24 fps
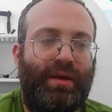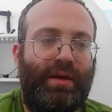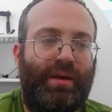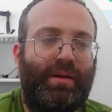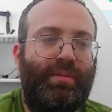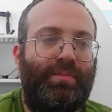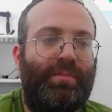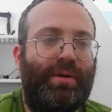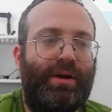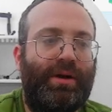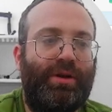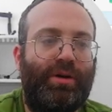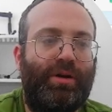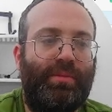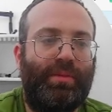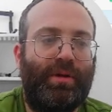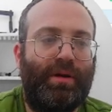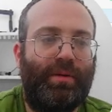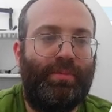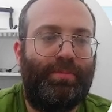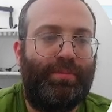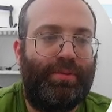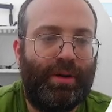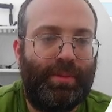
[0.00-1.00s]

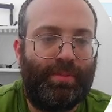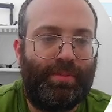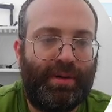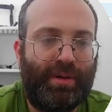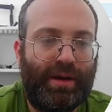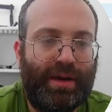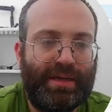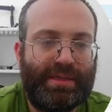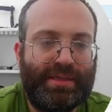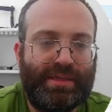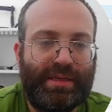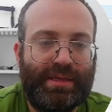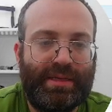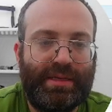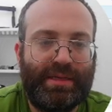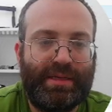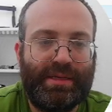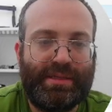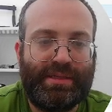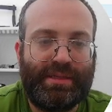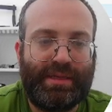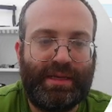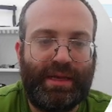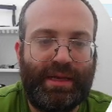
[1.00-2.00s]
binomial put
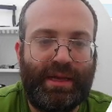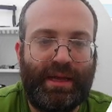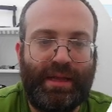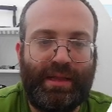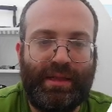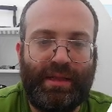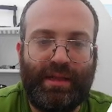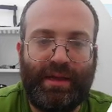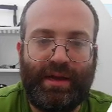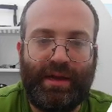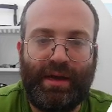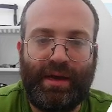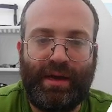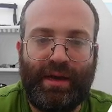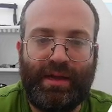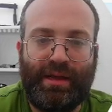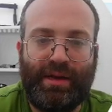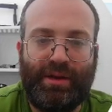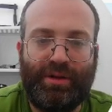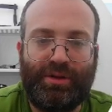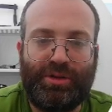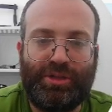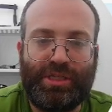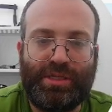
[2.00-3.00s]
prices, and
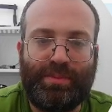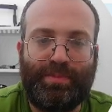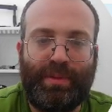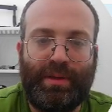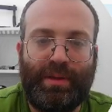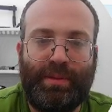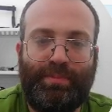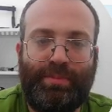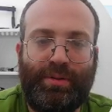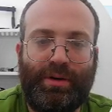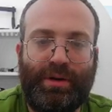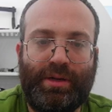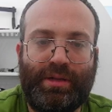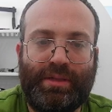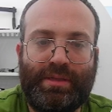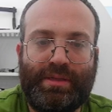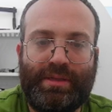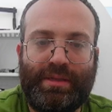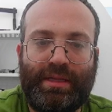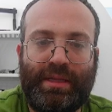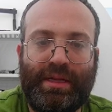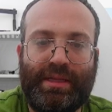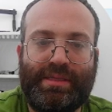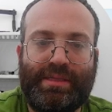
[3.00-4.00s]
it'll just be
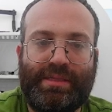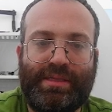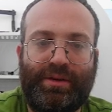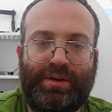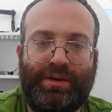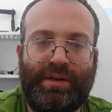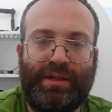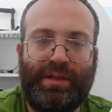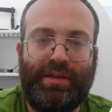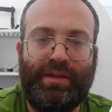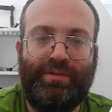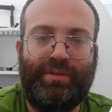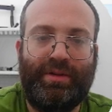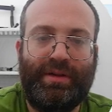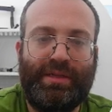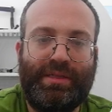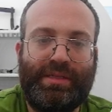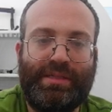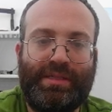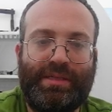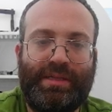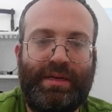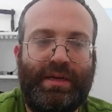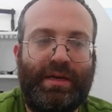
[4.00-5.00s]
put. That's the only
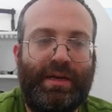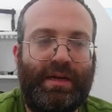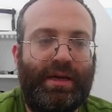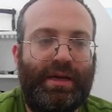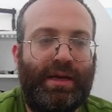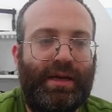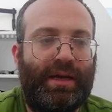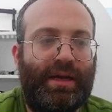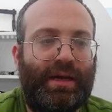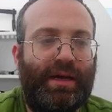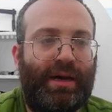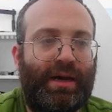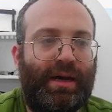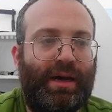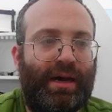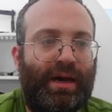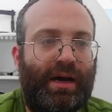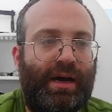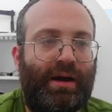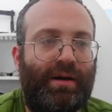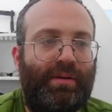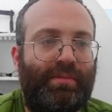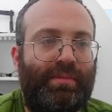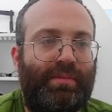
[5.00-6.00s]
difference.
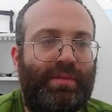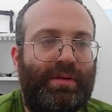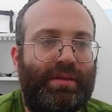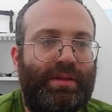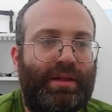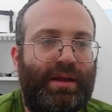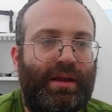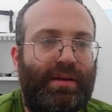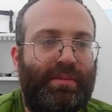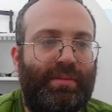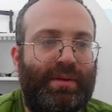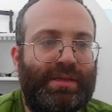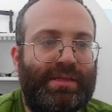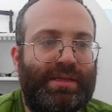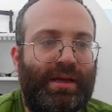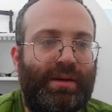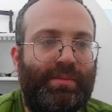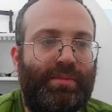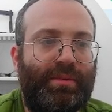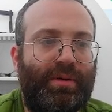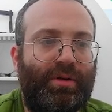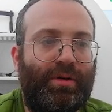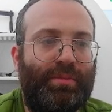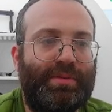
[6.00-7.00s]
Did I mess
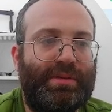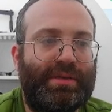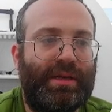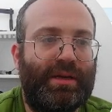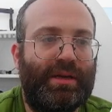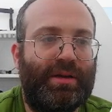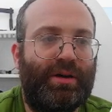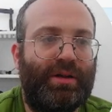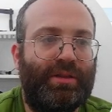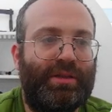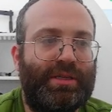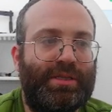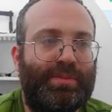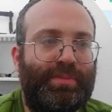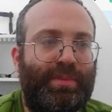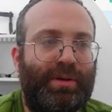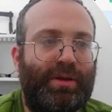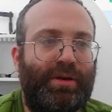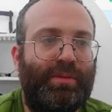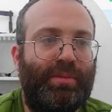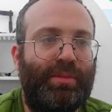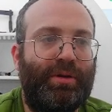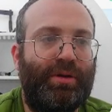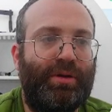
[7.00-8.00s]
up? Oops, I called this
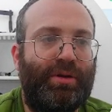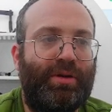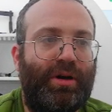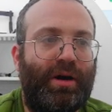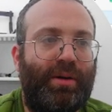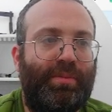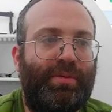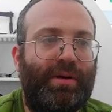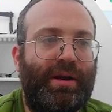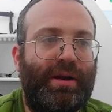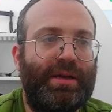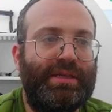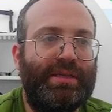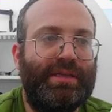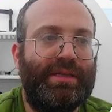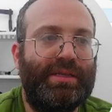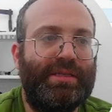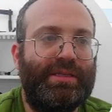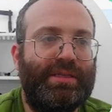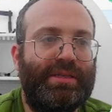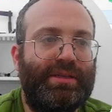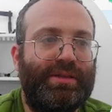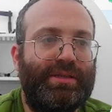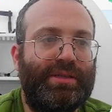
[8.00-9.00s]
binomial call
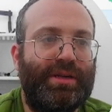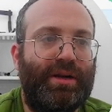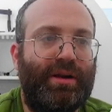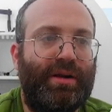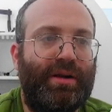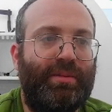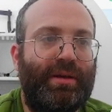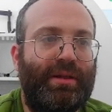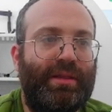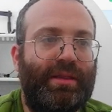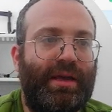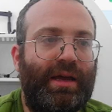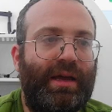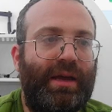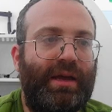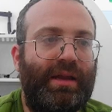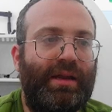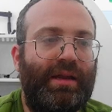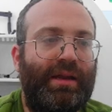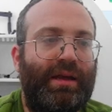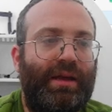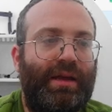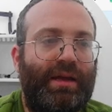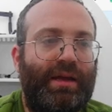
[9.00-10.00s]
prices, so sorry about
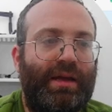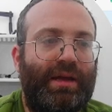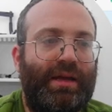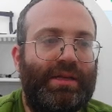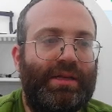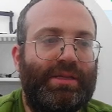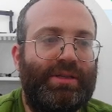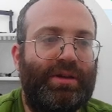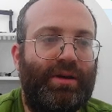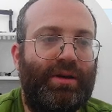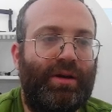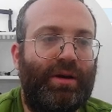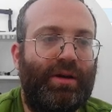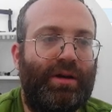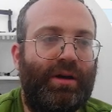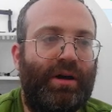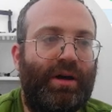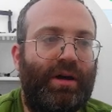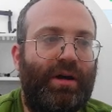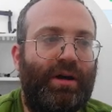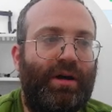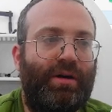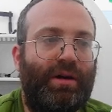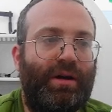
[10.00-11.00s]
that. So
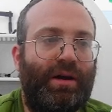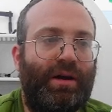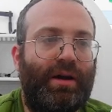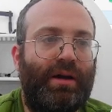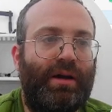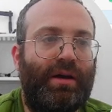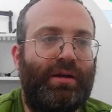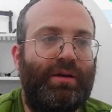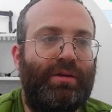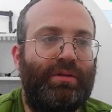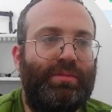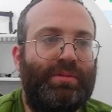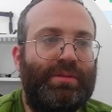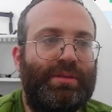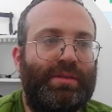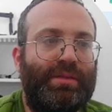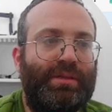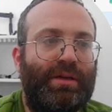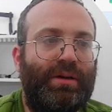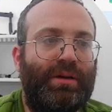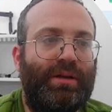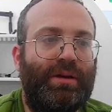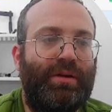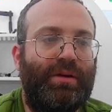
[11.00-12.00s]

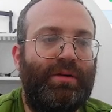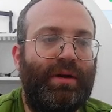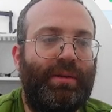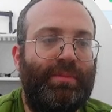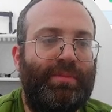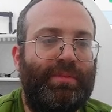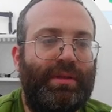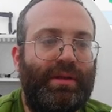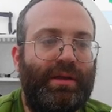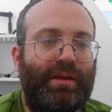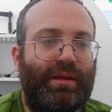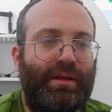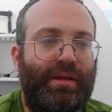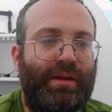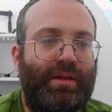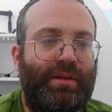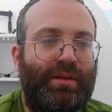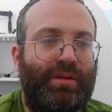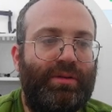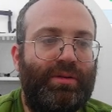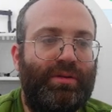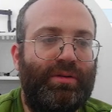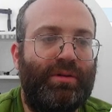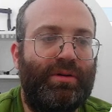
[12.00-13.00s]
I'll interrupt it
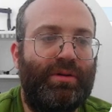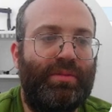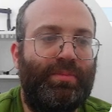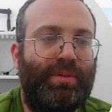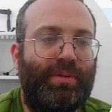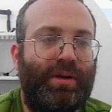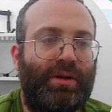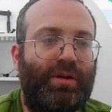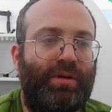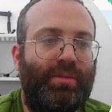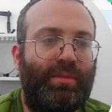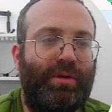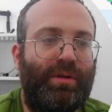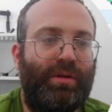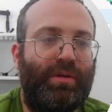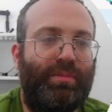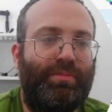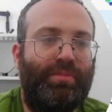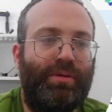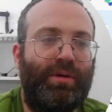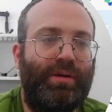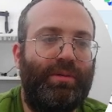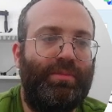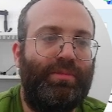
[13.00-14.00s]
and do binomial
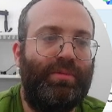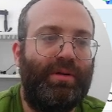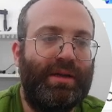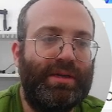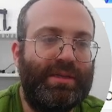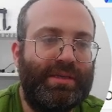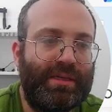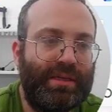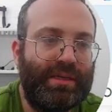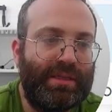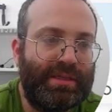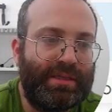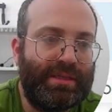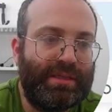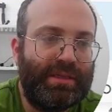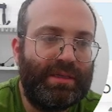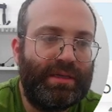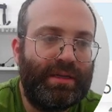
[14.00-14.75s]
put prices.